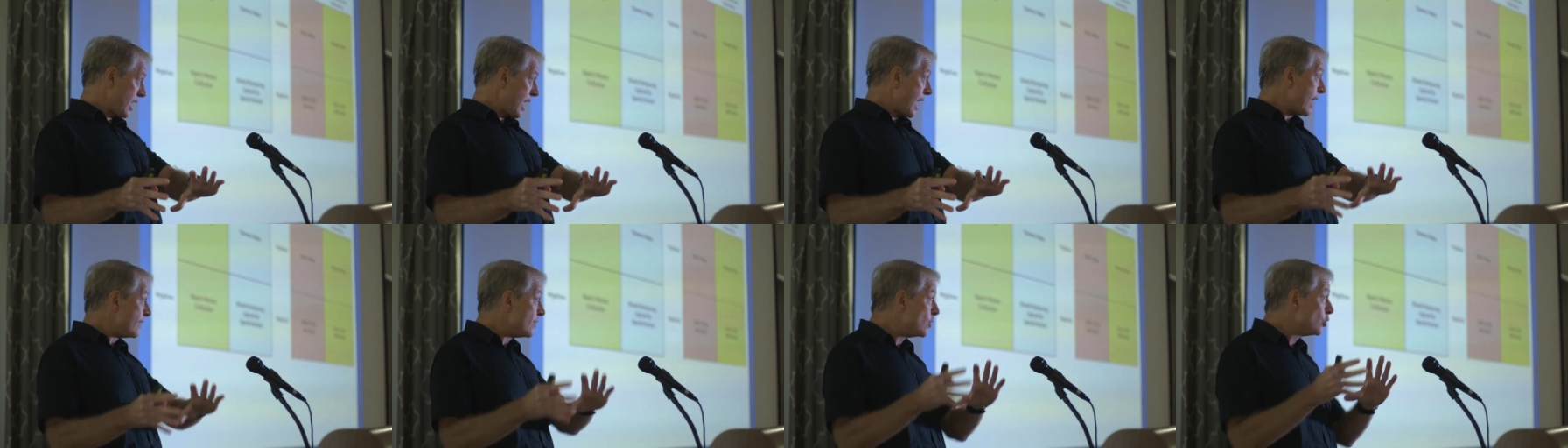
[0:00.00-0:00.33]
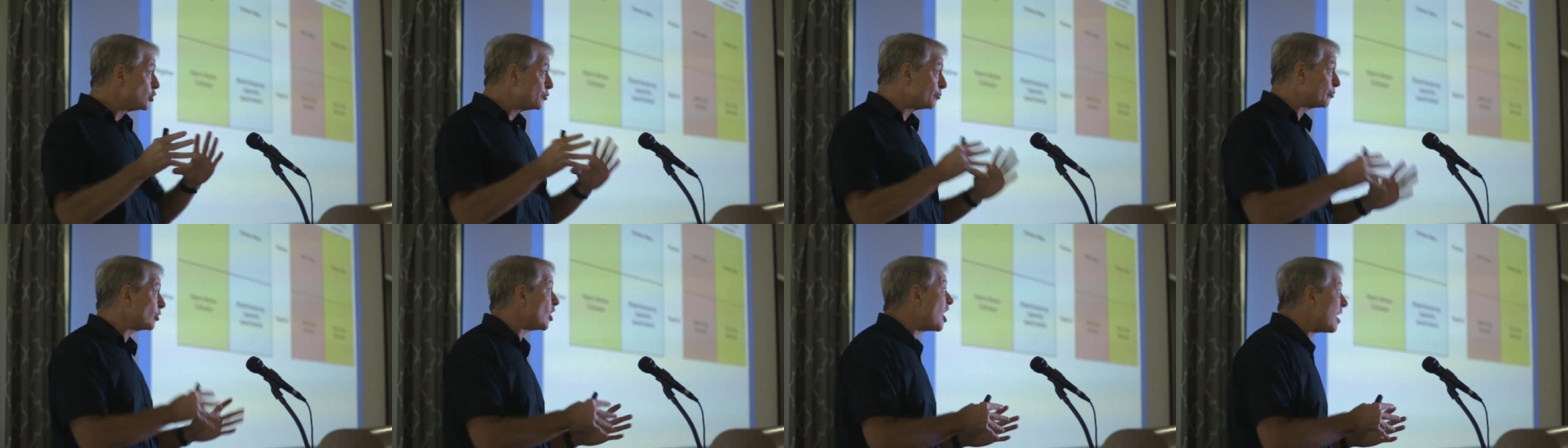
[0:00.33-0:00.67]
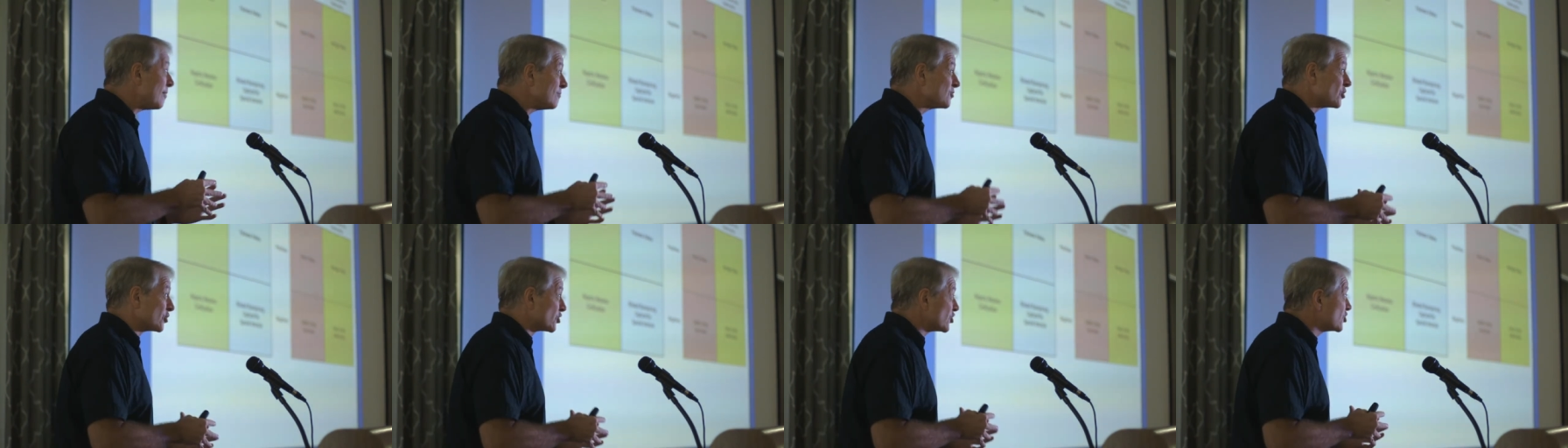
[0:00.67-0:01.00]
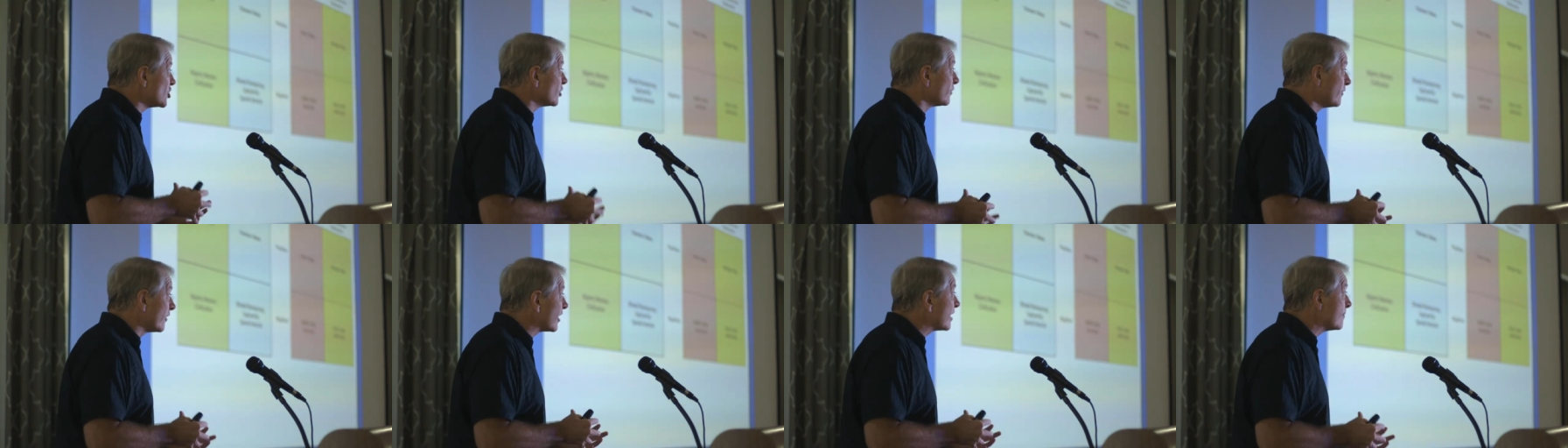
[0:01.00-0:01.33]
And those problems are
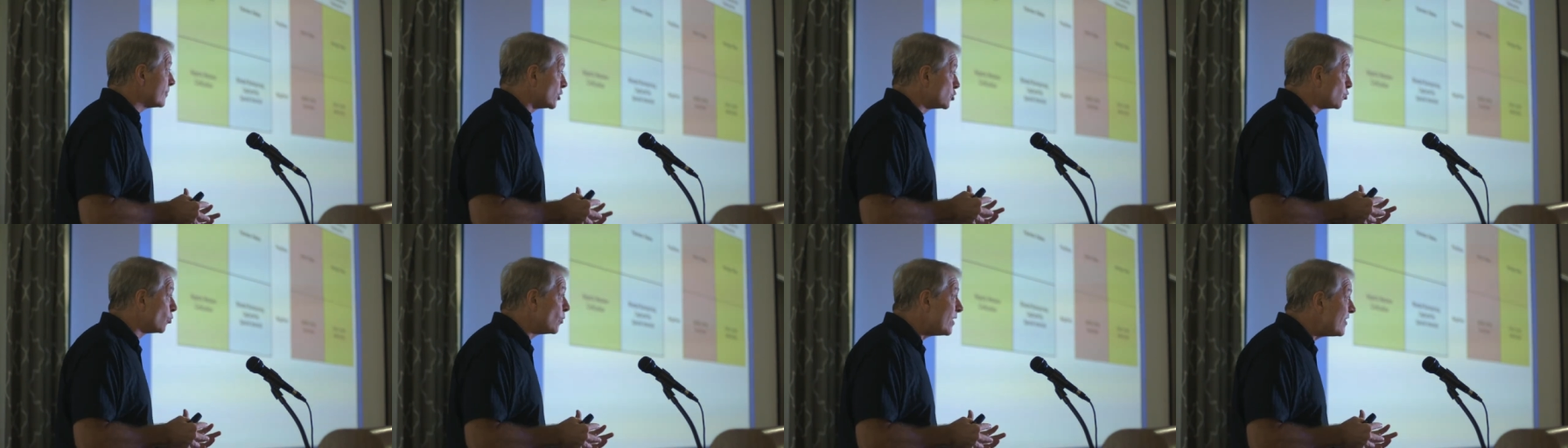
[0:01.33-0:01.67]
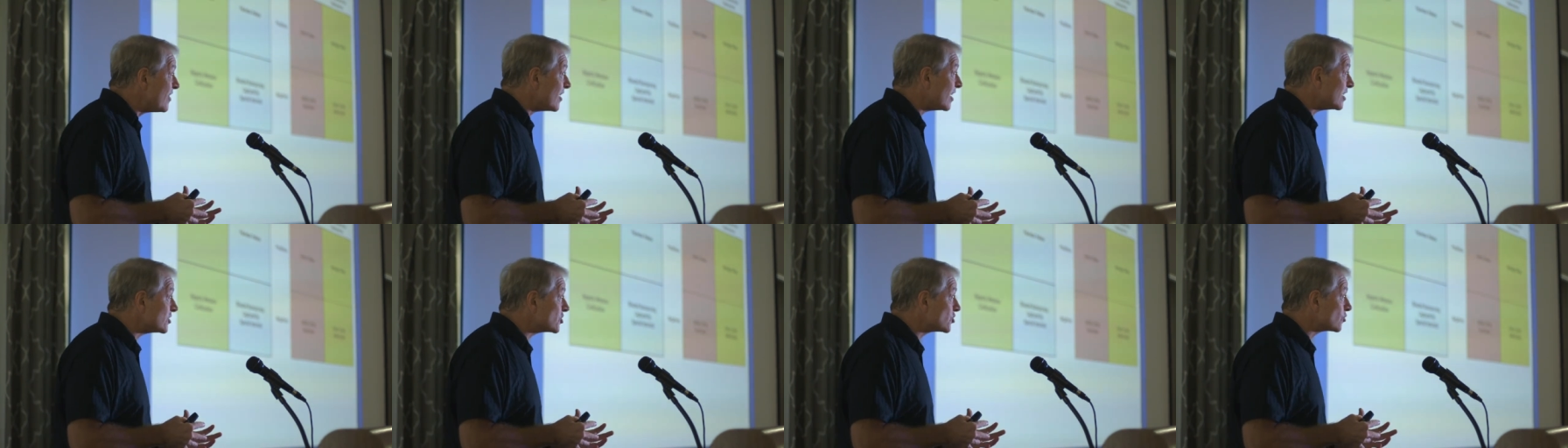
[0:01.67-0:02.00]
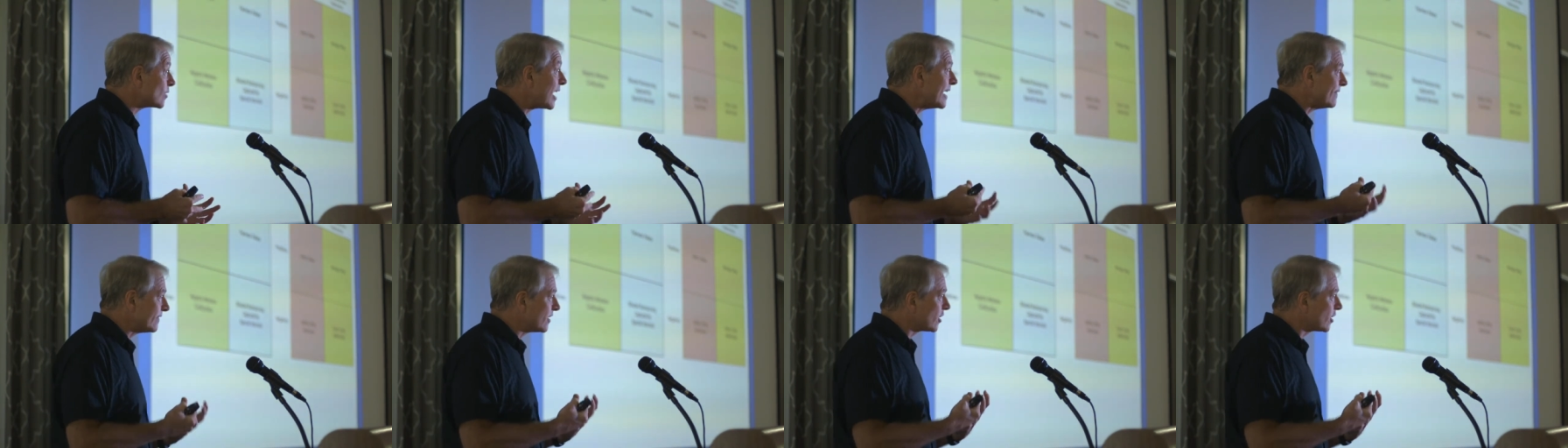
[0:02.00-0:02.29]
still very much with us, right?